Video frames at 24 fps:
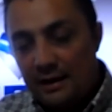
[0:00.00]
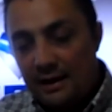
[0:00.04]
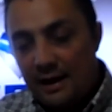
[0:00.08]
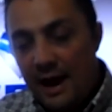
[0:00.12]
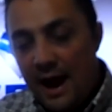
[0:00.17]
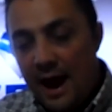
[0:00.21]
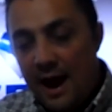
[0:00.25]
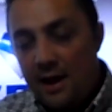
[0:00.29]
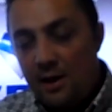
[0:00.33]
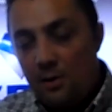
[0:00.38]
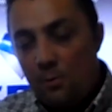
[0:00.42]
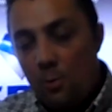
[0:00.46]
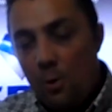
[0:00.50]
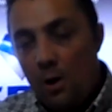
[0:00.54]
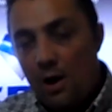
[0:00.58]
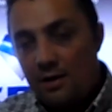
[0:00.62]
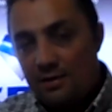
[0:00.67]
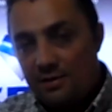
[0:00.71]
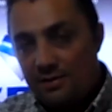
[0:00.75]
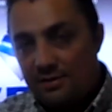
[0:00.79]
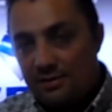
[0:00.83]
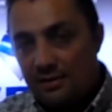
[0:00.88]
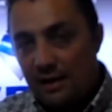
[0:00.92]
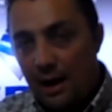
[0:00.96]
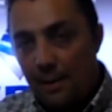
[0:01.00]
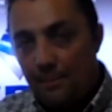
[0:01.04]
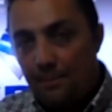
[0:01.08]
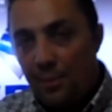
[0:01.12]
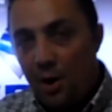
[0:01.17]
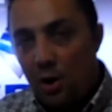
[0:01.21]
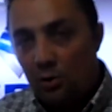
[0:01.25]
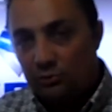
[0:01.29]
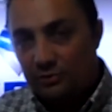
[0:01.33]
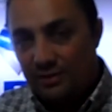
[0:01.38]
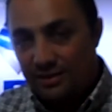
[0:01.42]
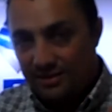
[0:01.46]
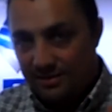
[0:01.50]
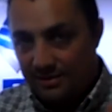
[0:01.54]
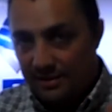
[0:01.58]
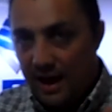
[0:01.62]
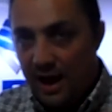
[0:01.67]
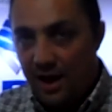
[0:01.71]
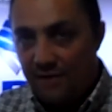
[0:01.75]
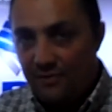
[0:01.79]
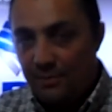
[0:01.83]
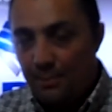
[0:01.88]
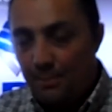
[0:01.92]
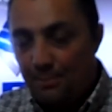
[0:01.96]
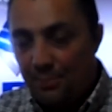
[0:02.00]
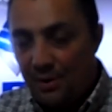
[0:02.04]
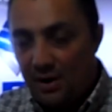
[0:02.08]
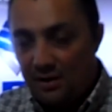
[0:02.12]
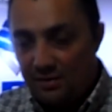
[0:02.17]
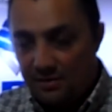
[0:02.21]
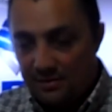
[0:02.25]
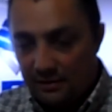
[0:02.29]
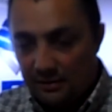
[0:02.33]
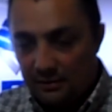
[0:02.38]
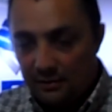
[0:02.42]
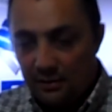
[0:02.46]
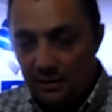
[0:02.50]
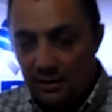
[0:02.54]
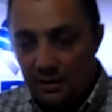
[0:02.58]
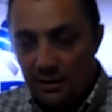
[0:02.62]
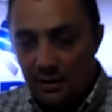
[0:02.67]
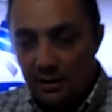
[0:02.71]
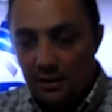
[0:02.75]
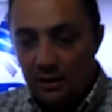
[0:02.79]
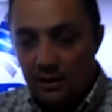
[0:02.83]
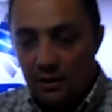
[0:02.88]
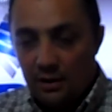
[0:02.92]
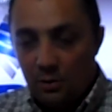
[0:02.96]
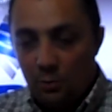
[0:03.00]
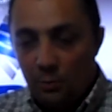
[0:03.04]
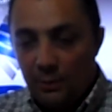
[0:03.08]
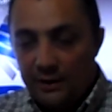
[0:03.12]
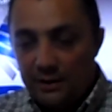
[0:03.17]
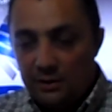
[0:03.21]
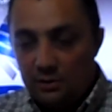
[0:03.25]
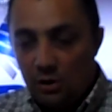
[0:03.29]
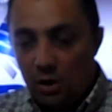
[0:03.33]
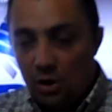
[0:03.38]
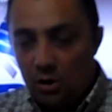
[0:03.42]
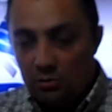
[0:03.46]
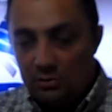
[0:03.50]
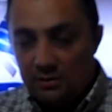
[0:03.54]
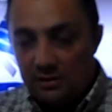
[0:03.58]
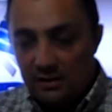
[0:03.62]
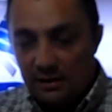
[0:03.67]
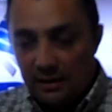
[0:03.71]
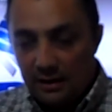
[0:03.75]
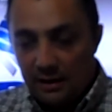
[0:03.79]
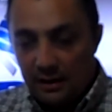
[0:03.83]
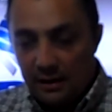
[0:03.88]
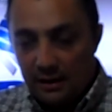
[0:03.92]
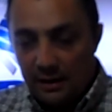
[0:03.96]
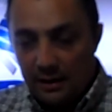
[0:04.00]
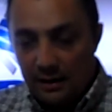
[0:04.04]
the gain was about 7%. Without